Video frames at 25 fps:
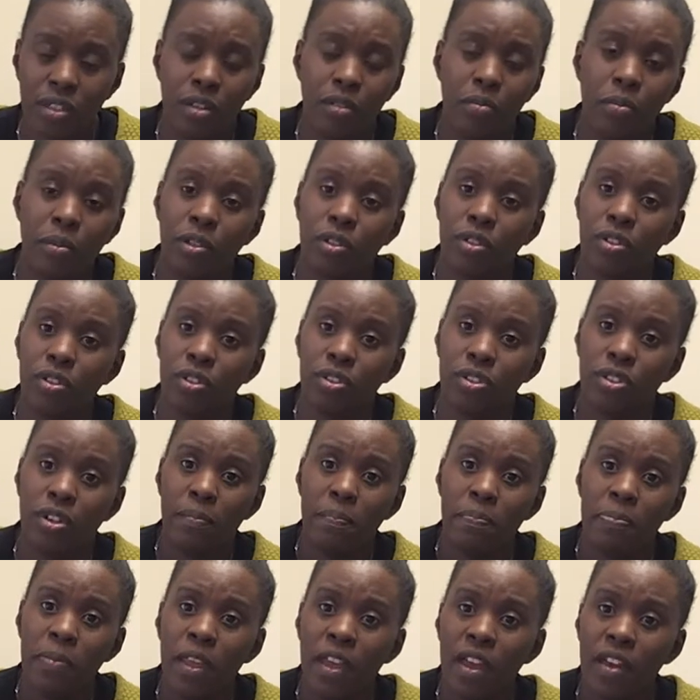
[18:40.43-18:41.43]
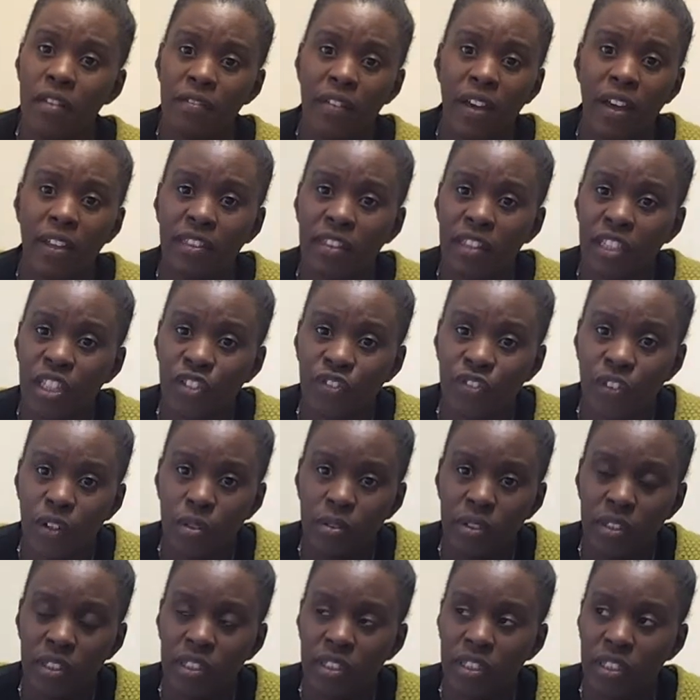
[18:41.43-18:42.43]
Oh my gosh, I've had this
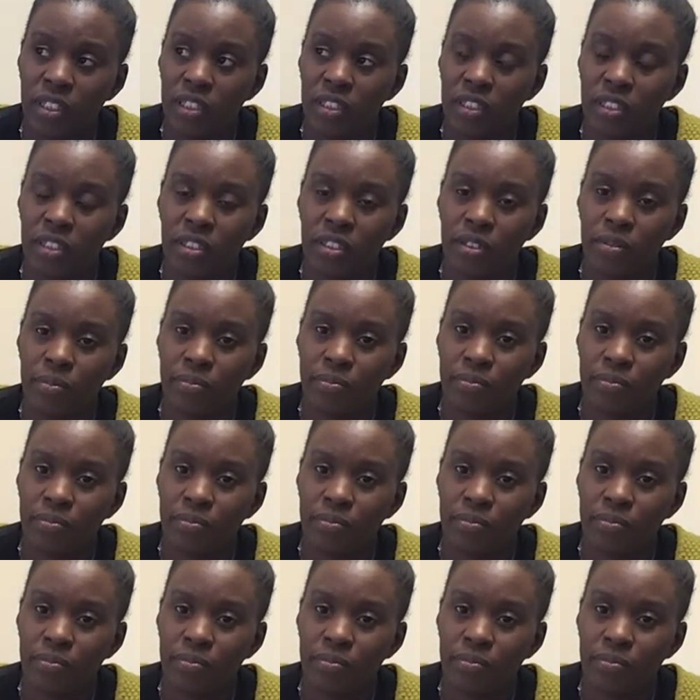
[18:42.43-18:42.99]
folder since